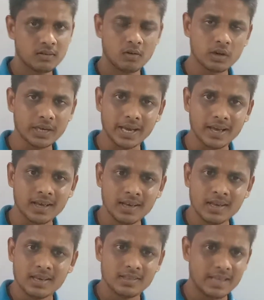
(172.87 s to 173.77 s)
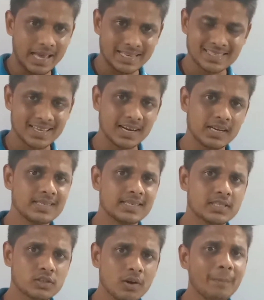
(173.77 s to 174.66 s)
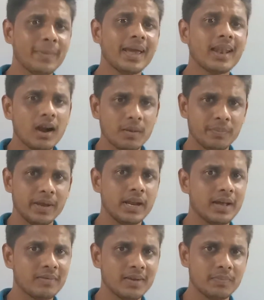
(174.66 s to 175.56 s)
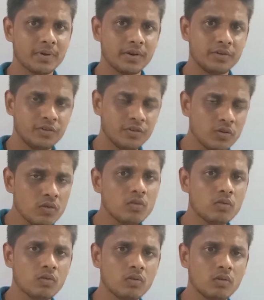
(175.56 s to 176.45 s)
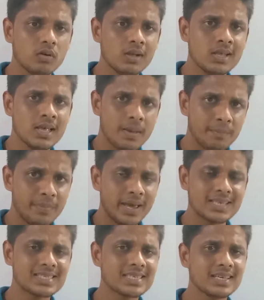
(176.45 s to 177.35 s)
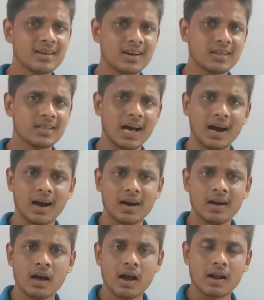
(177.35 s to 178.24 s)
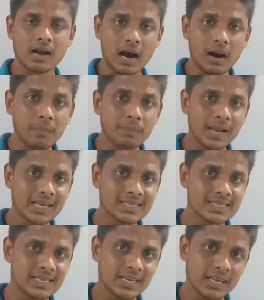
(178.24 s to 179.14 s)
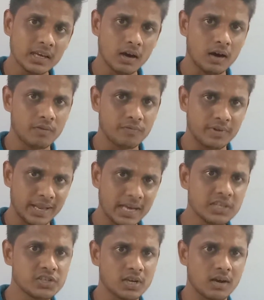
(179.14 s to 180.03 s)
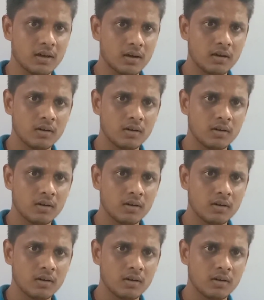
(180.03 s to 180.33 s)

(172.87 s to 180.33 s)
Okay, the excretory system may not be developed due to basing on the complexity of nature.